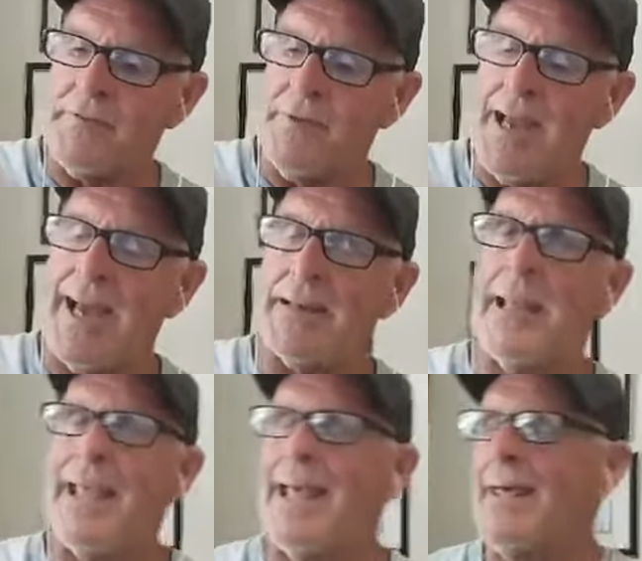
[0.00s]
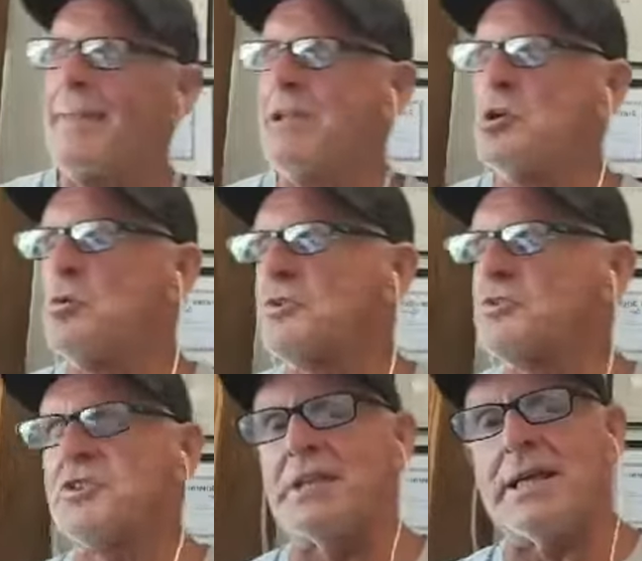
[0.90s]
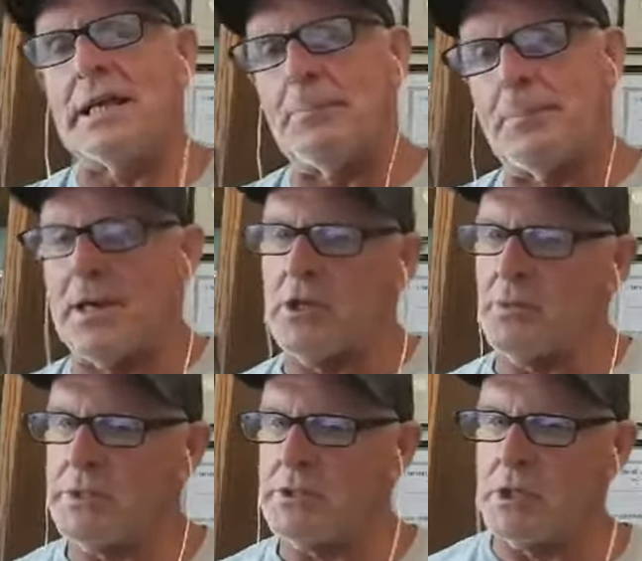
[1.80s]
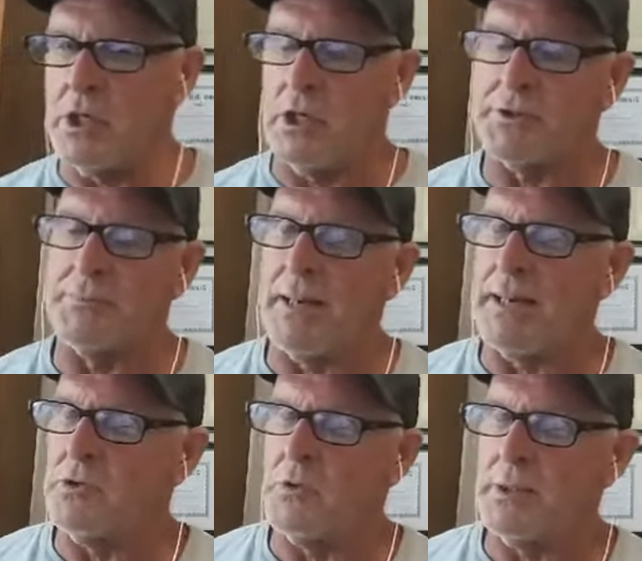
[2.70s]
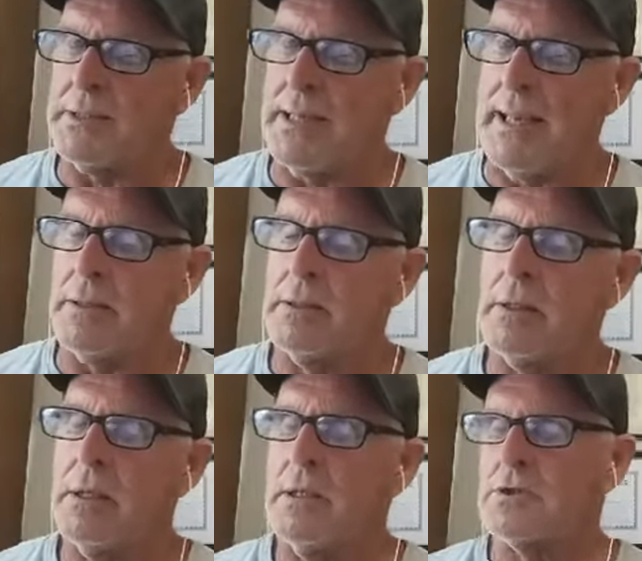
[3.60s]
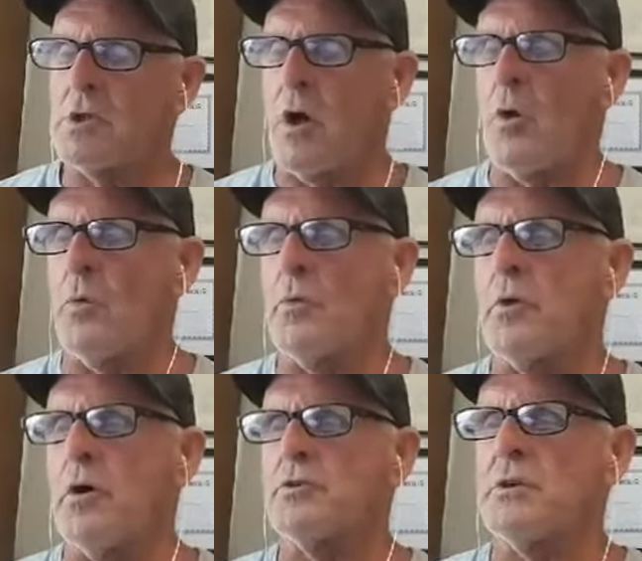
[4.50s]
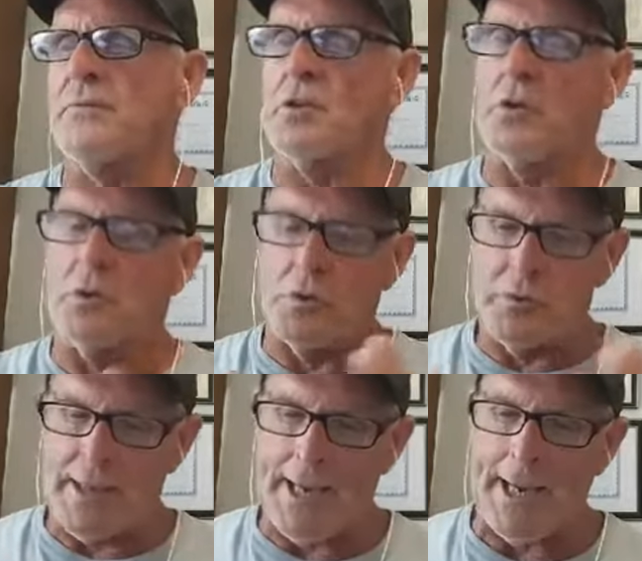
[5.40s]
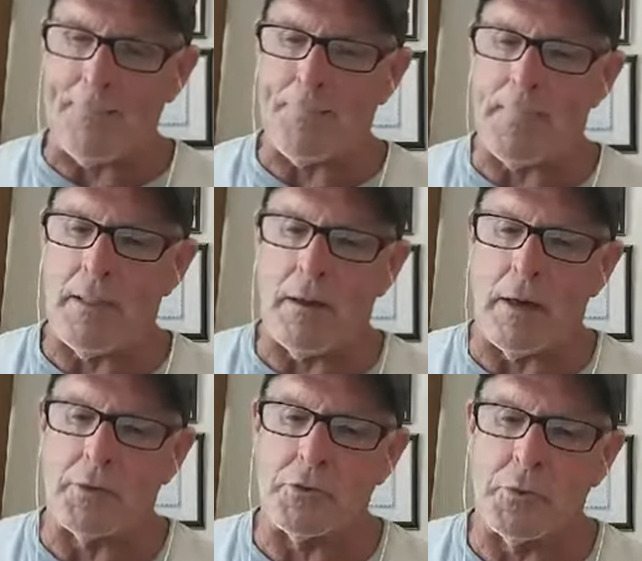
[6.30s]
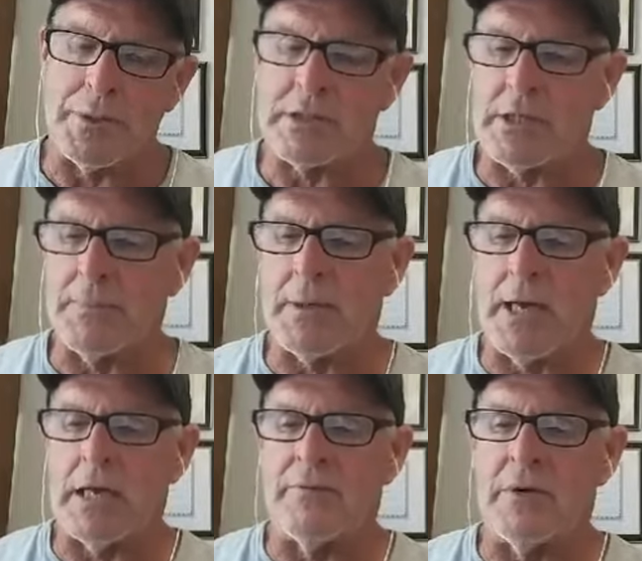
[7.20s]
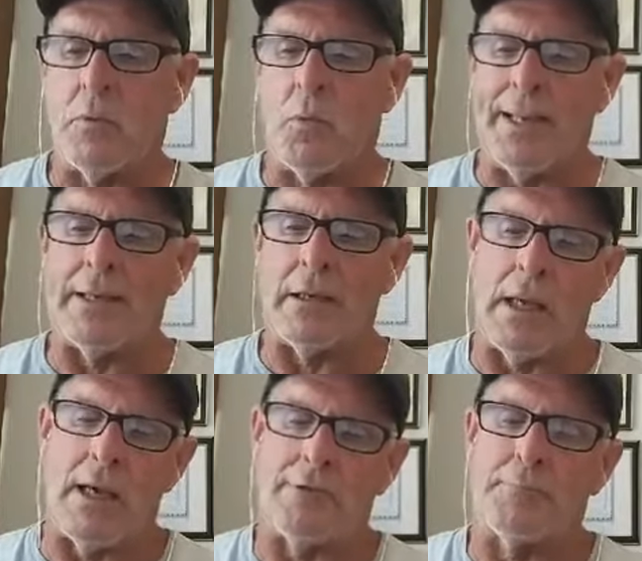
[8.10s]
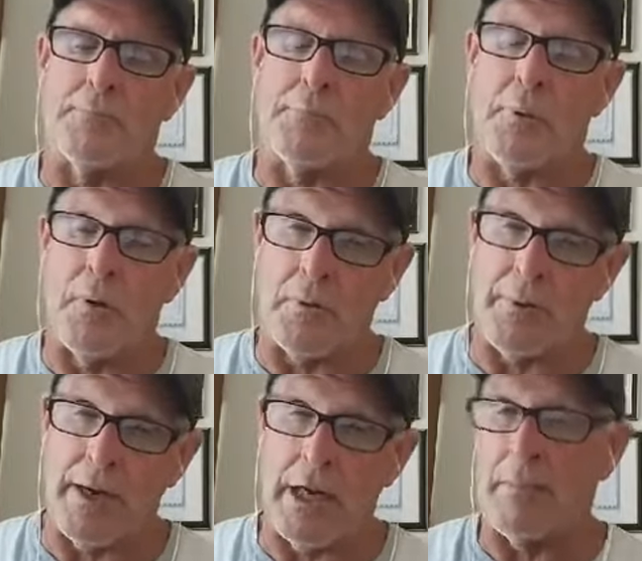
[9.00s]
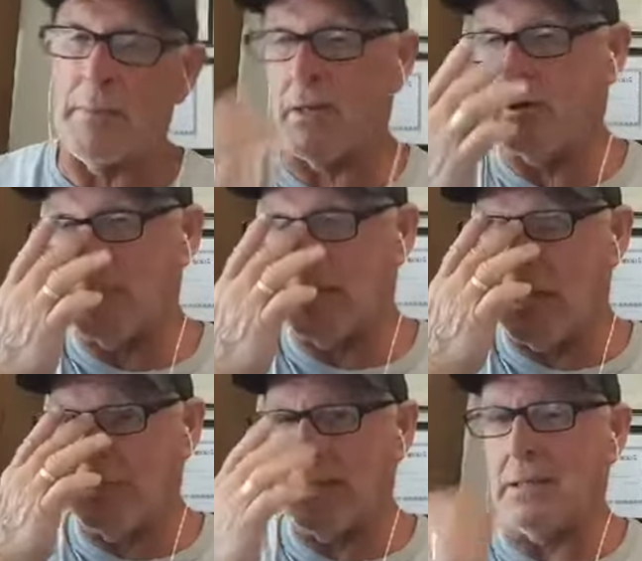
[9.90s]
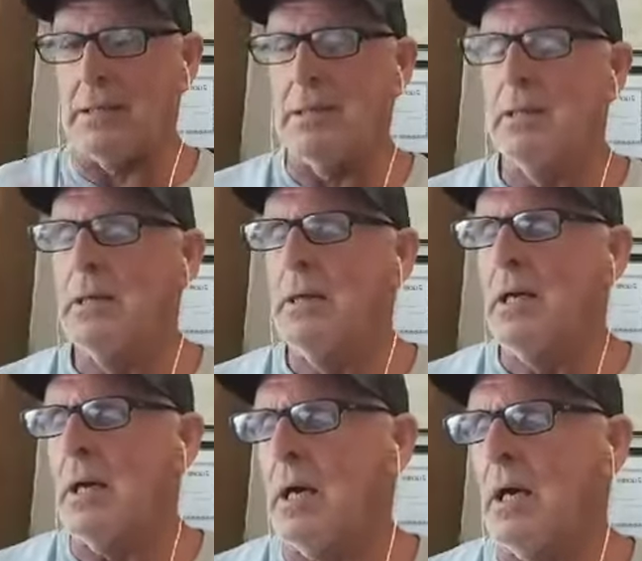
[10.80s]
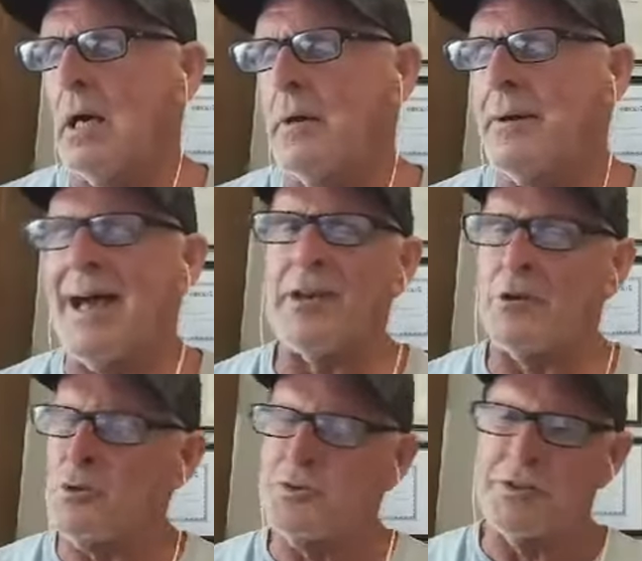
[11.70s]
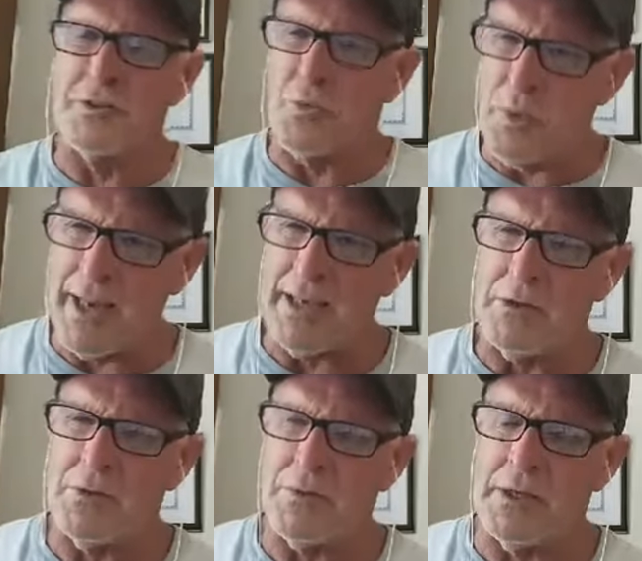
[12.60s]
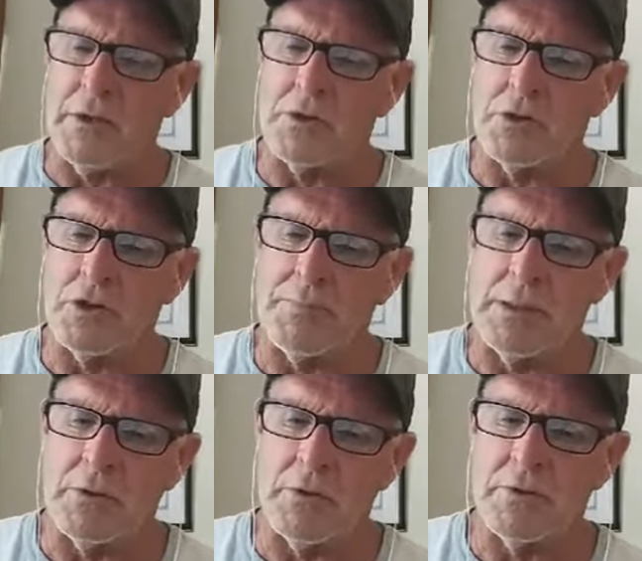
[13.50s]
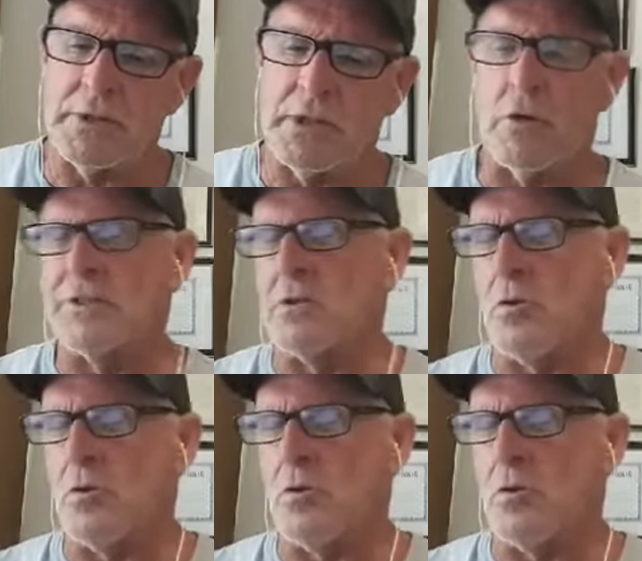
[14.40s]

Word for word: fat, you will see better results by doing that. So those of you that are doing some kind of a weight loss program and you may be not losing the weight you think you should be losing, or it's